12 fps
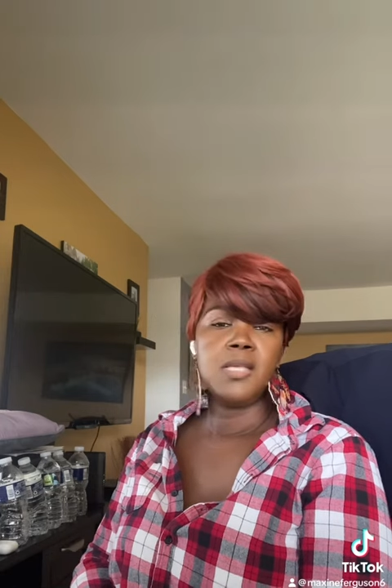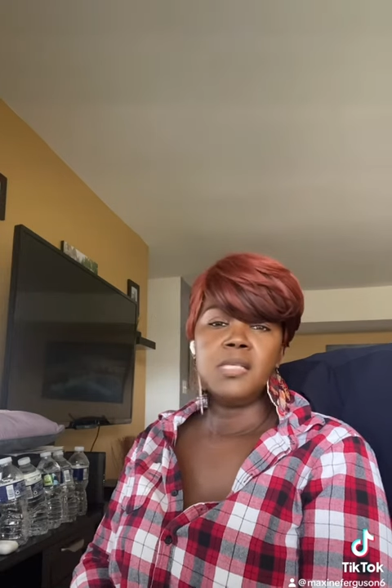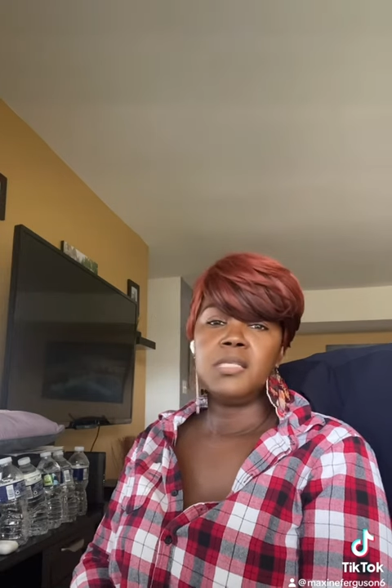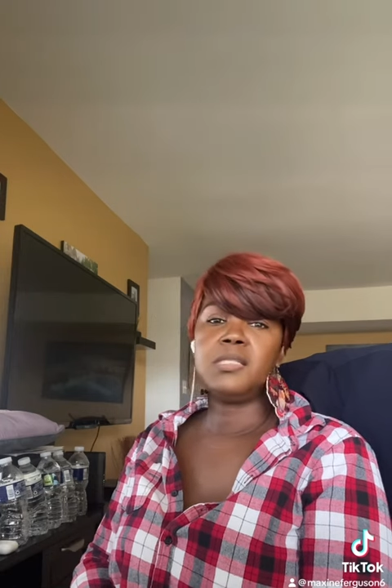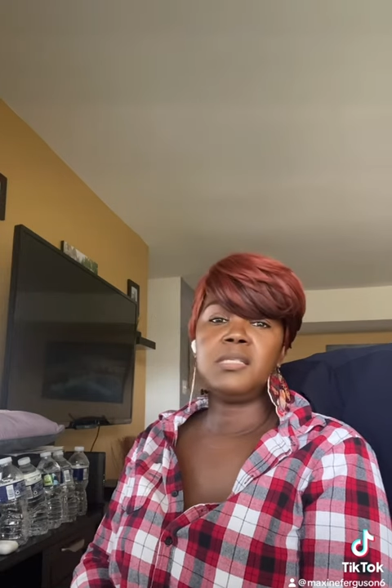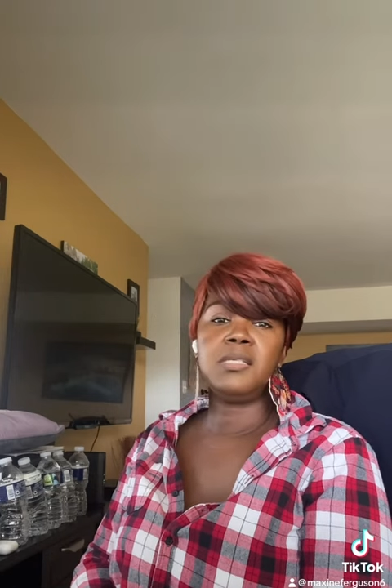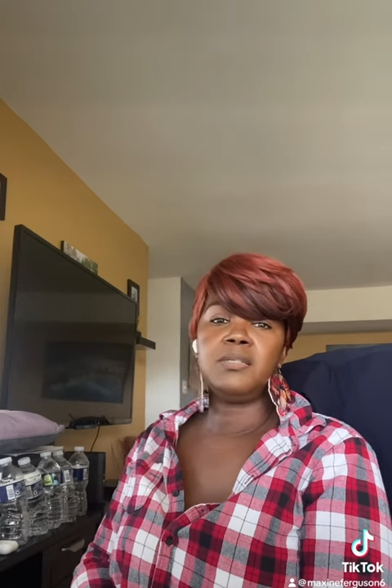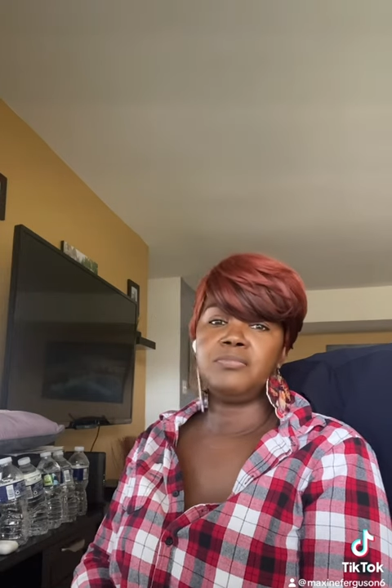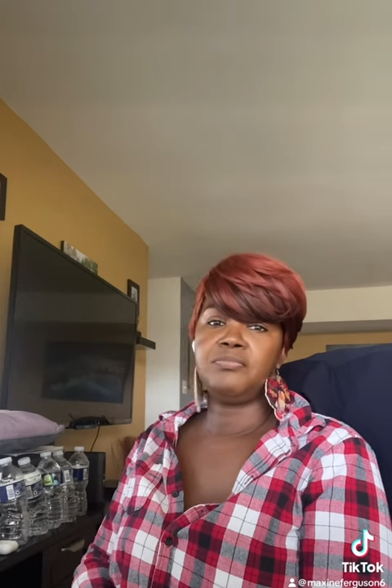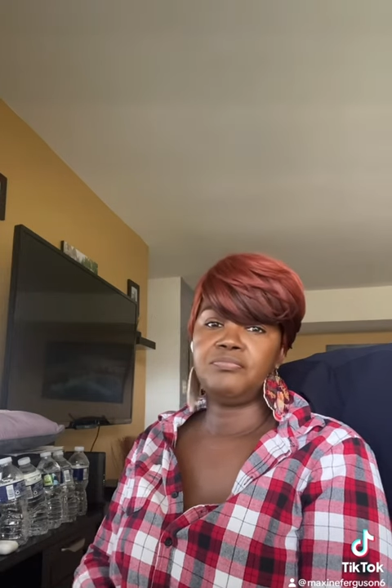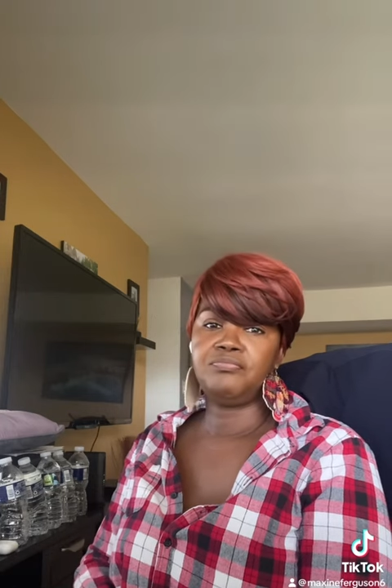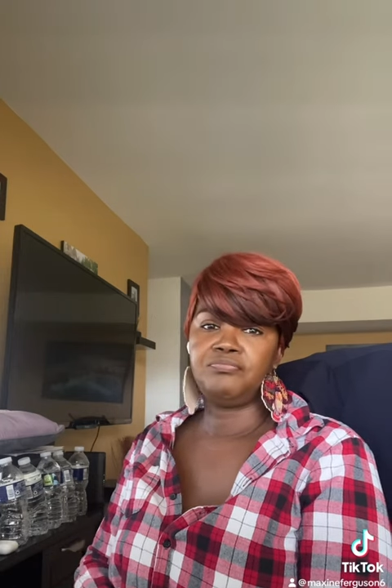See,
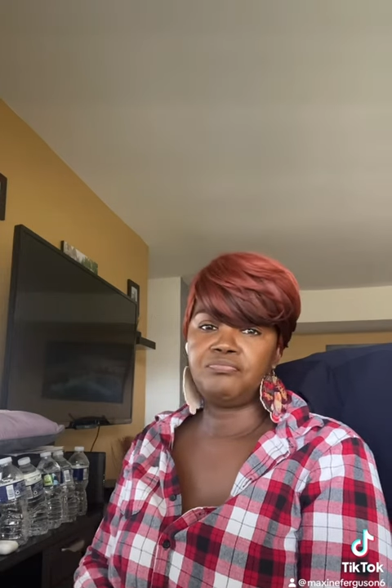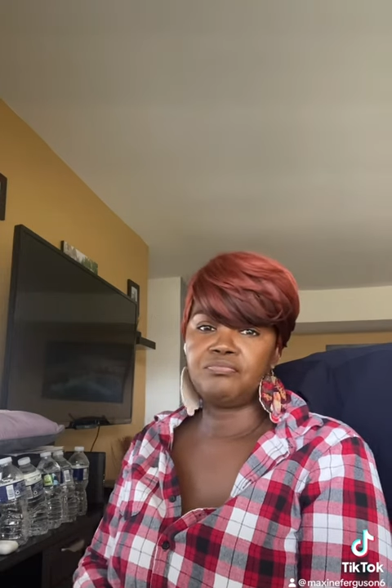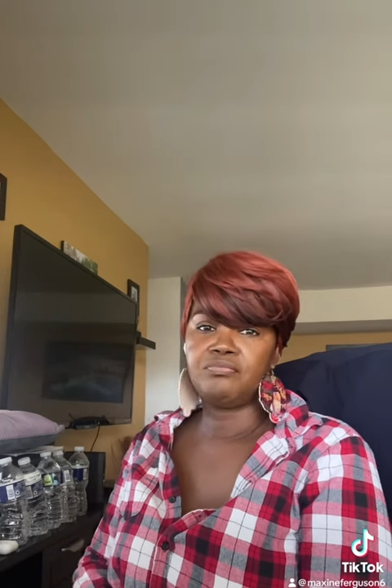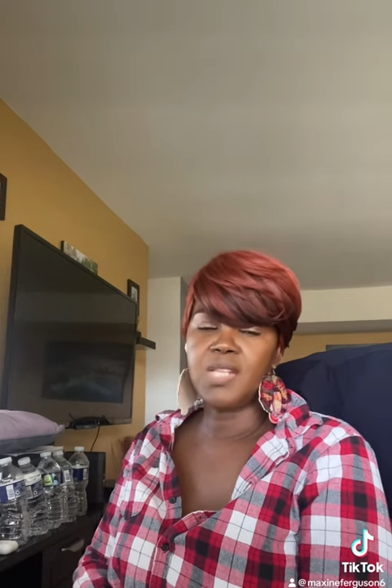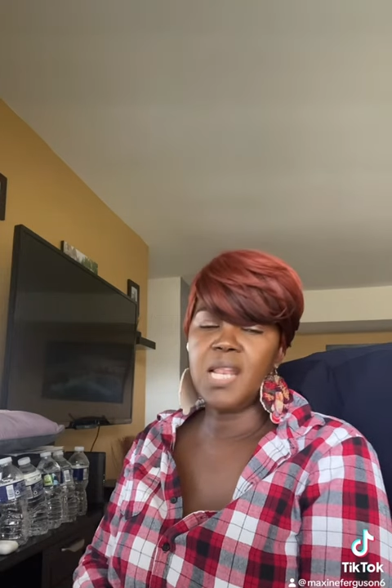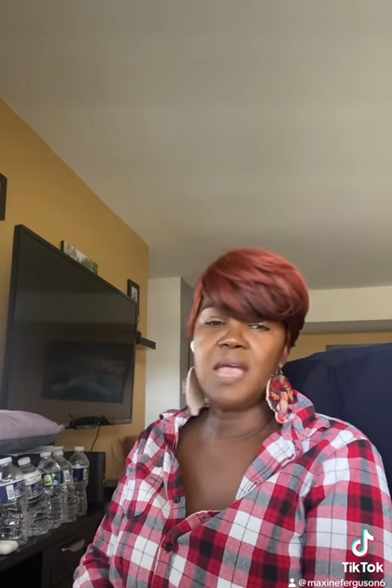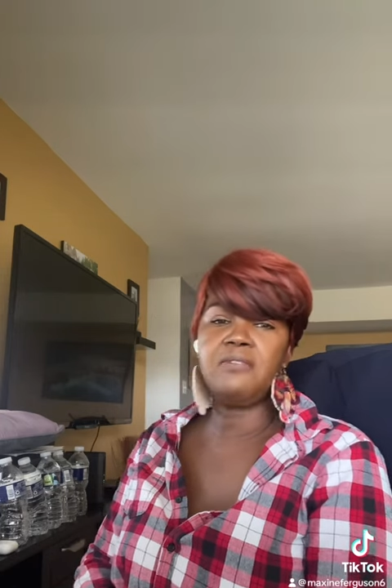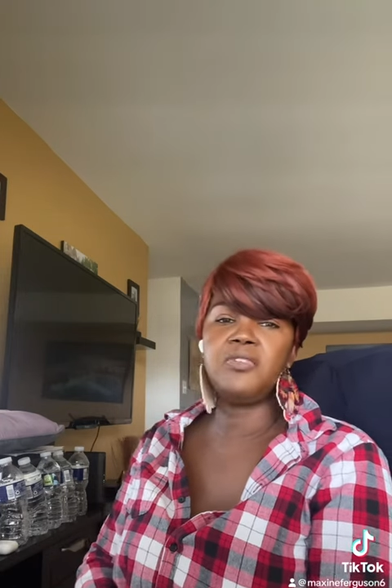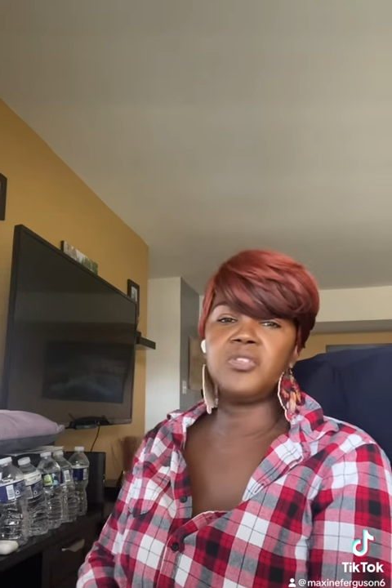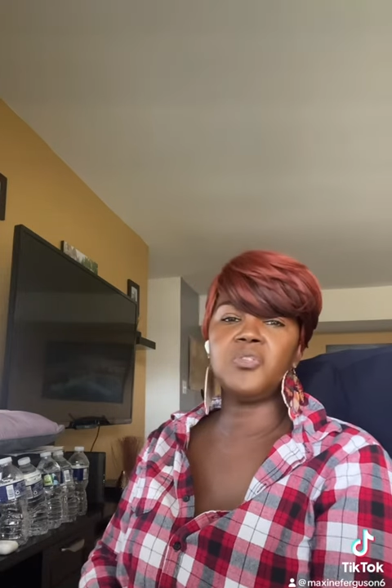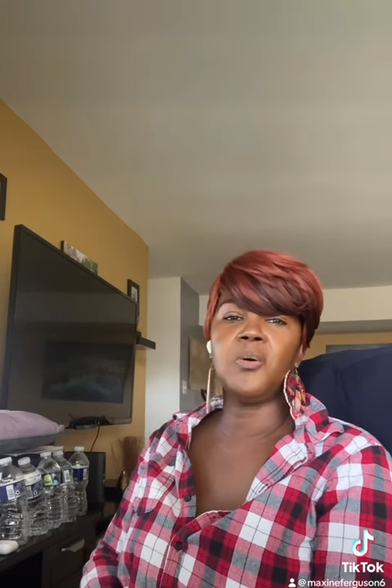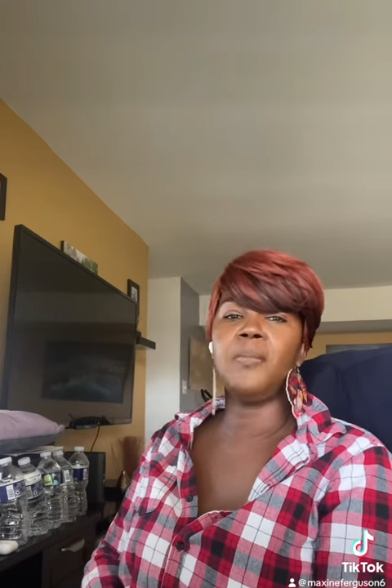life is
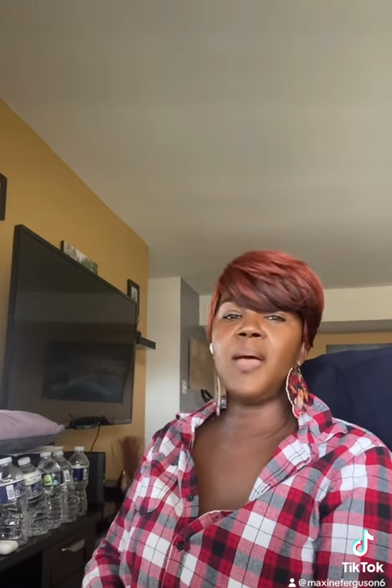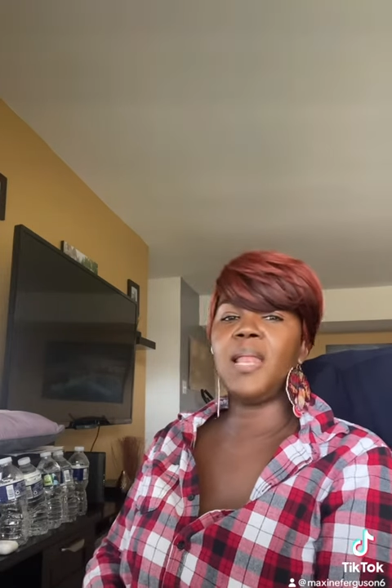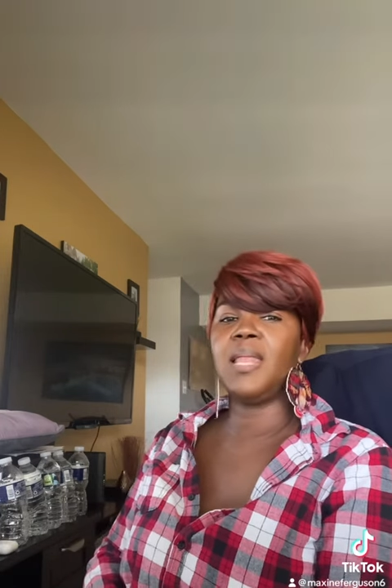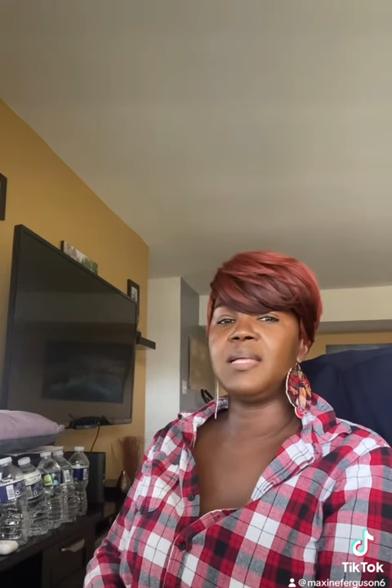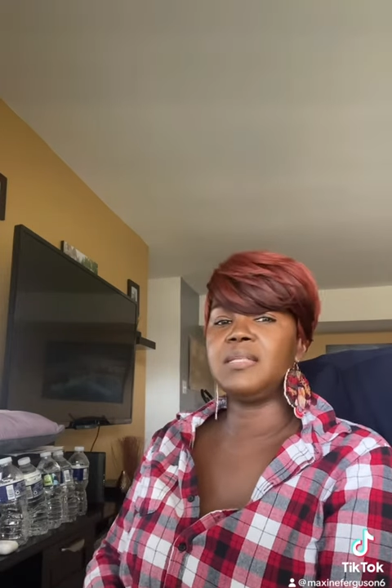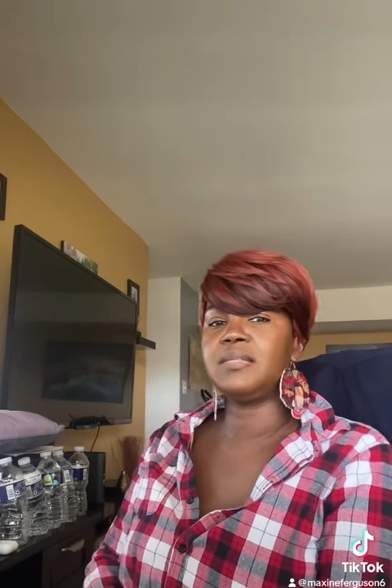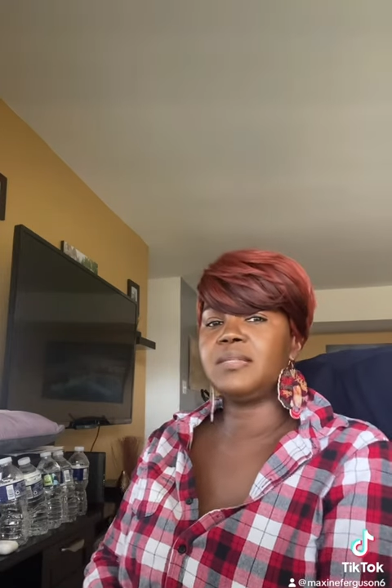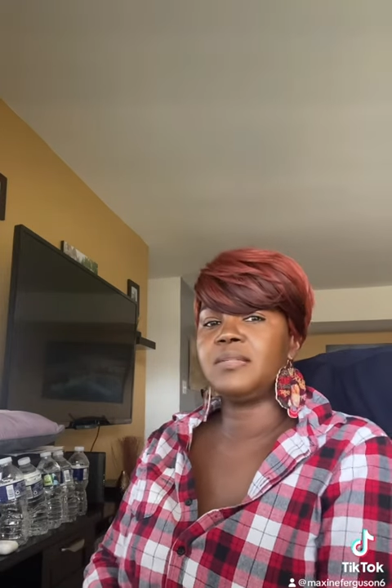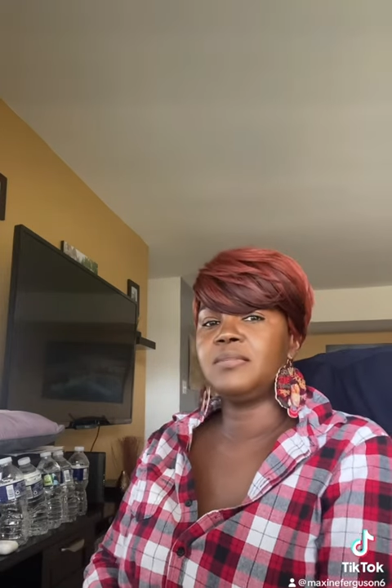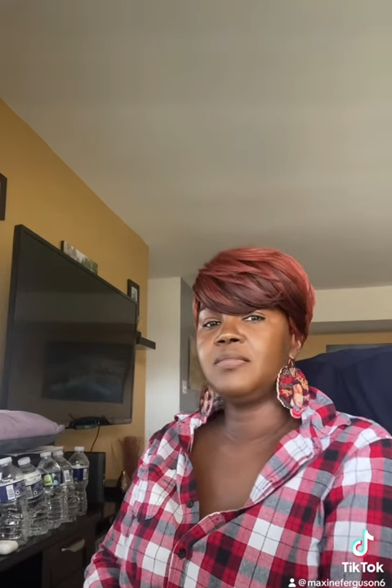no balance.